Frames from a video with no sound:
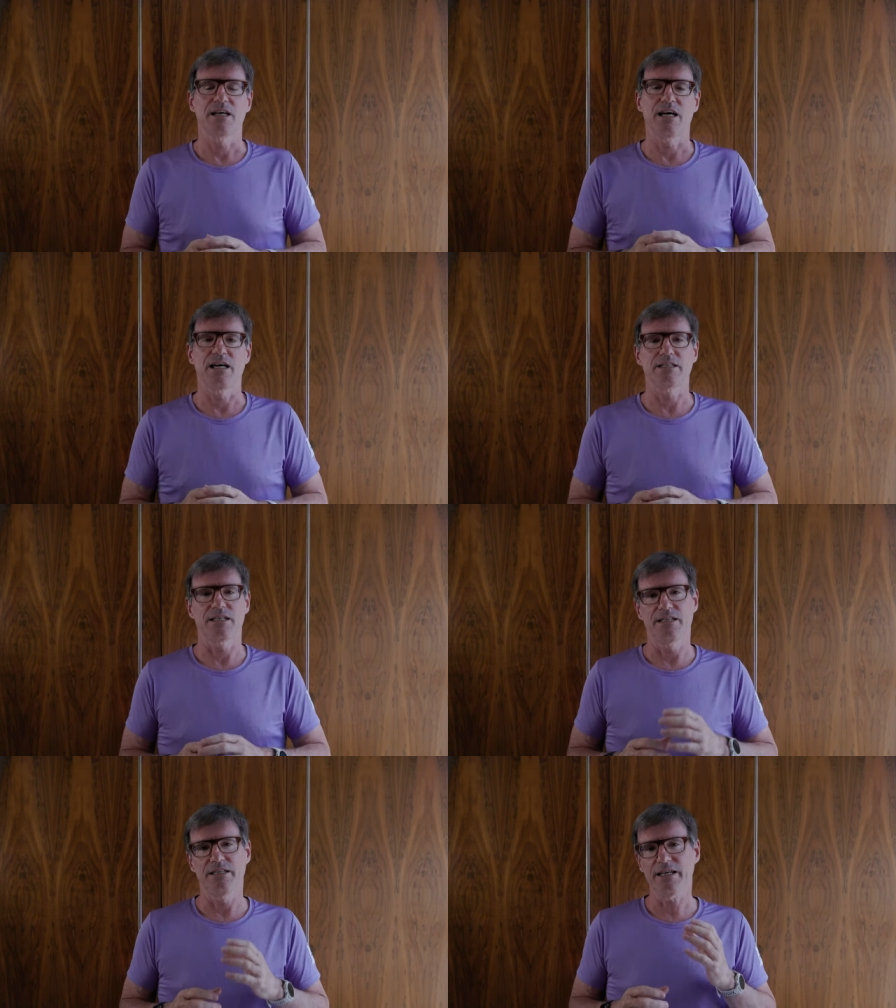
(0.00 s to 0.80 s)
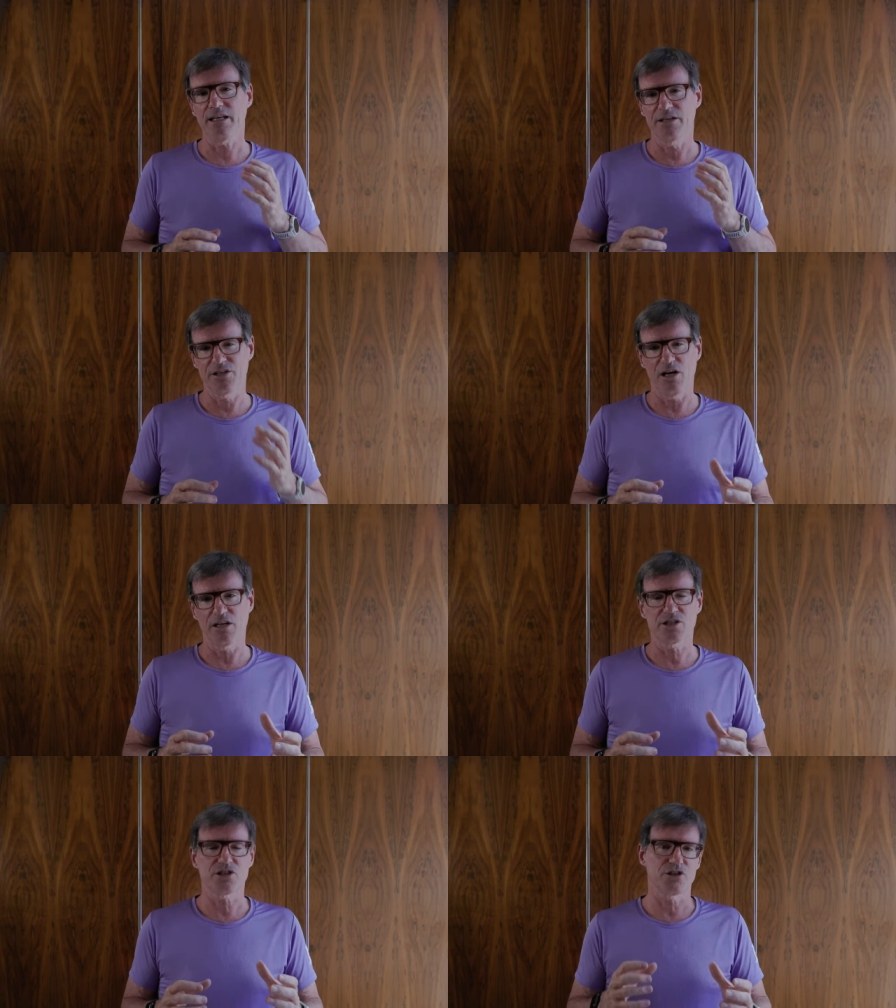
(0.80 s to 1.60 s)
and a little
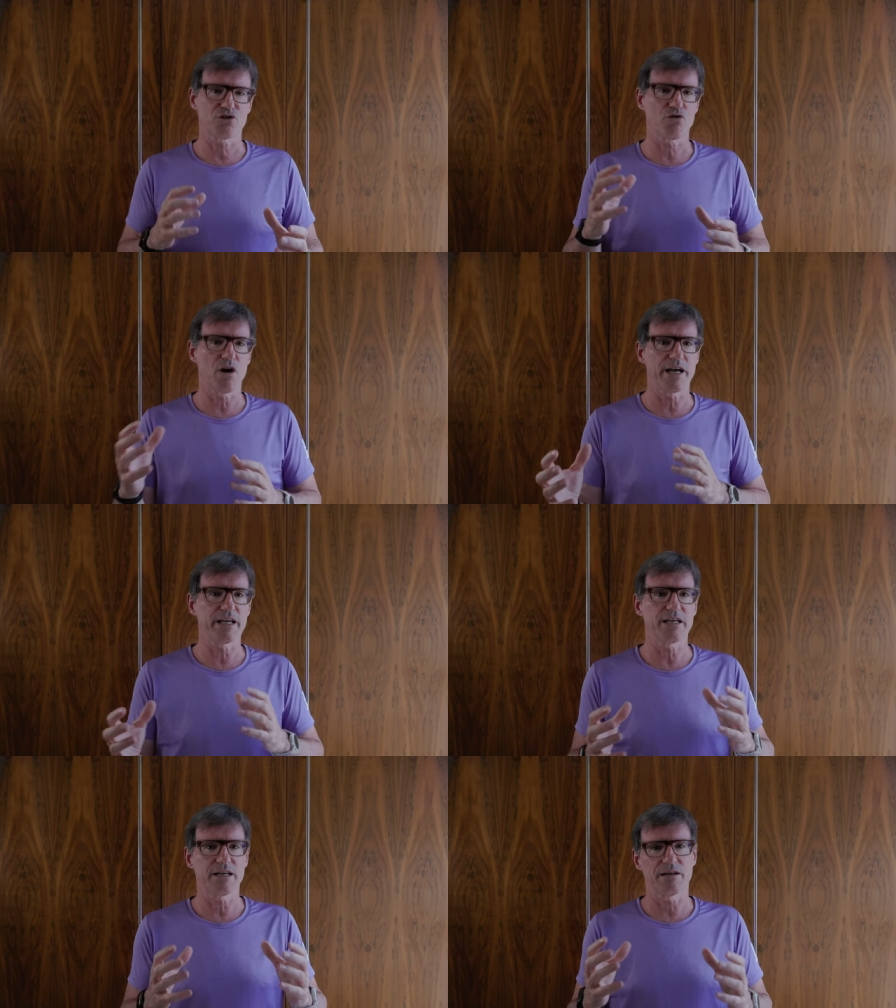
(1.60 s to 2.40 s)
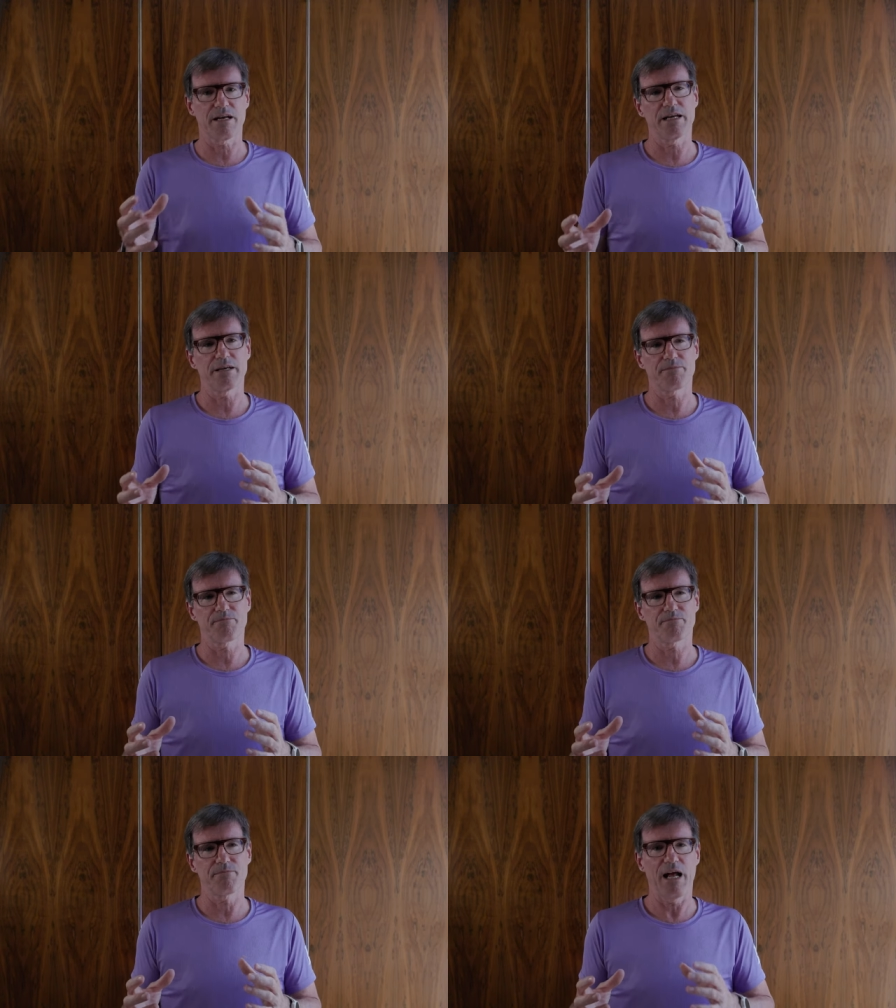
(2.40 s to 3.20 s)
knowledge to try and
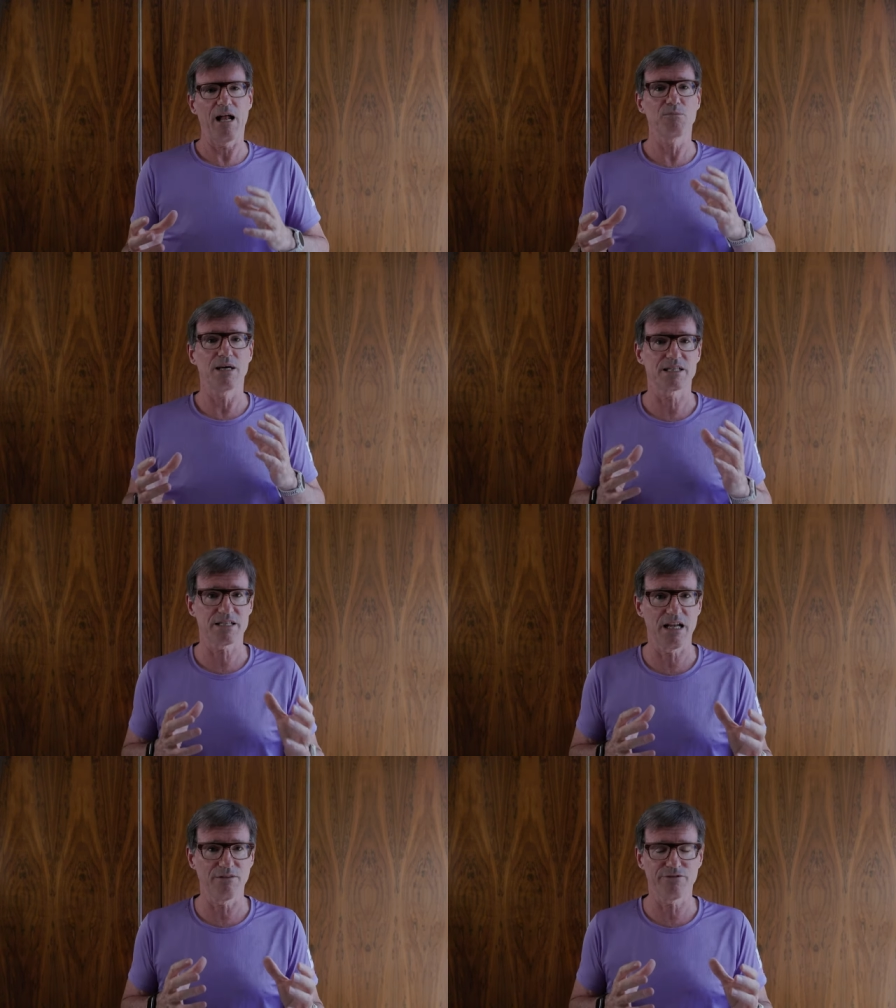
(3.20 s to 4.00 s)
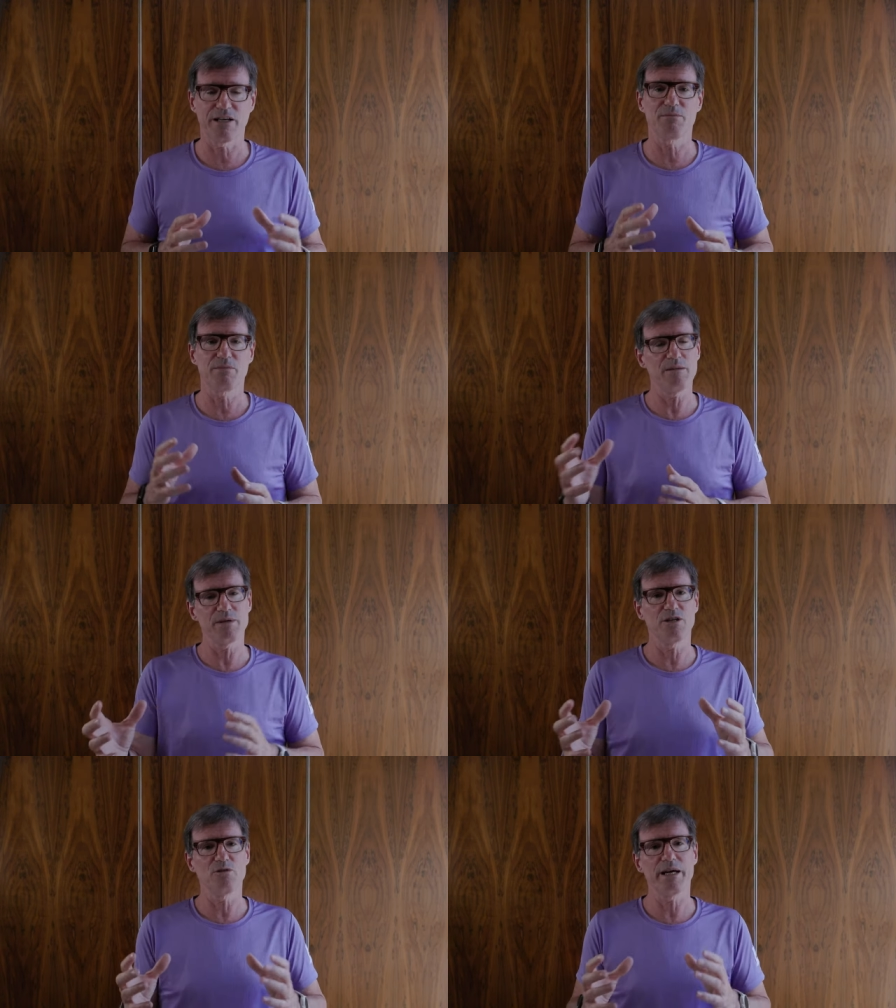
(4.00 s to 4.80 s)
help myself and maybe
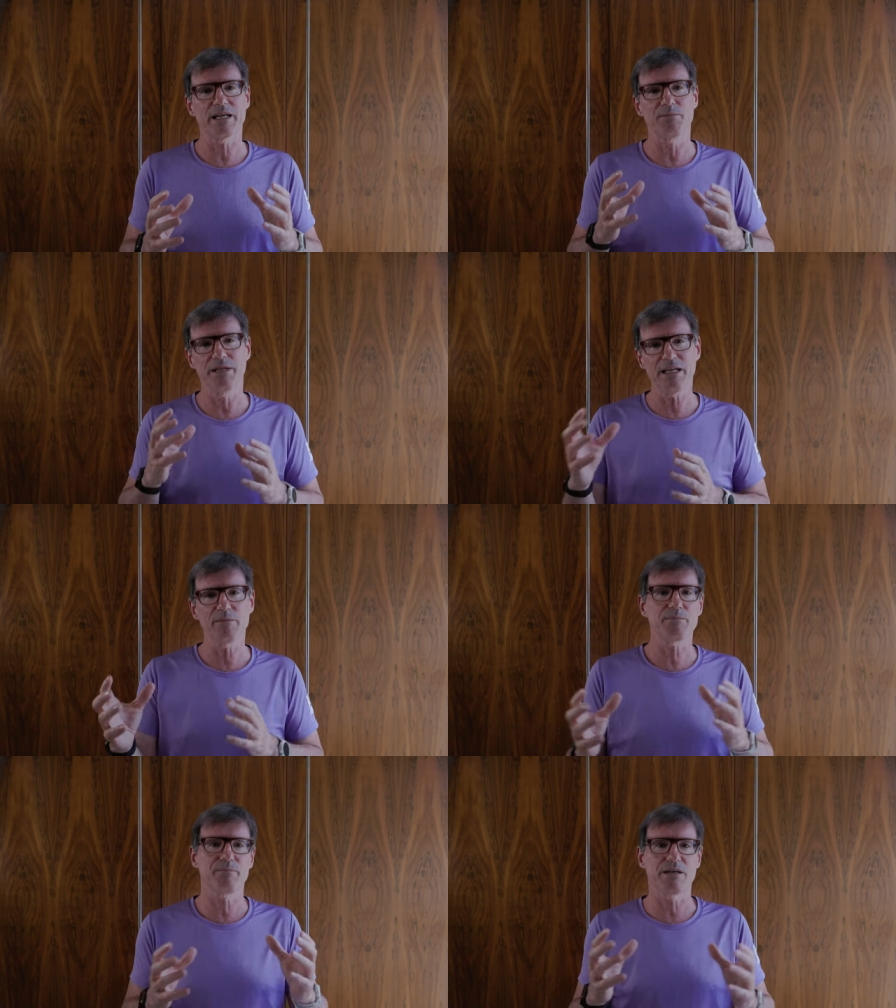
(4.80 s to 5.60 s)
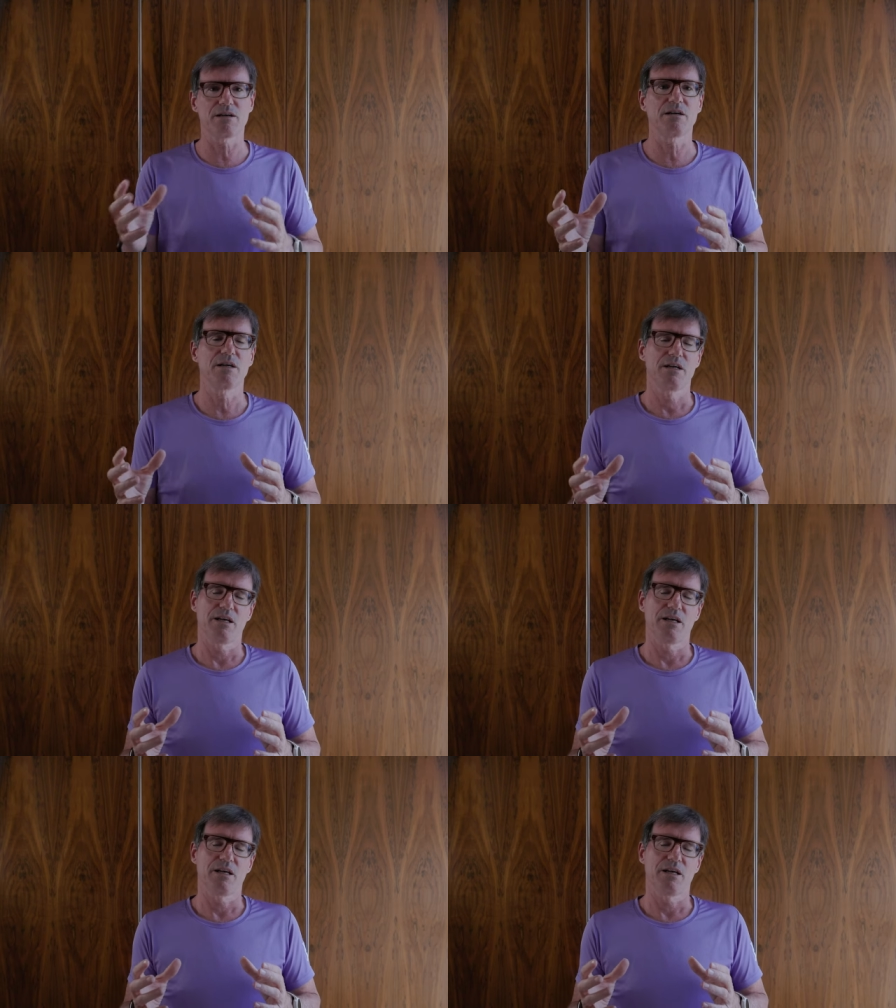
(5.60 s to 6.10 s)
you make a little bit better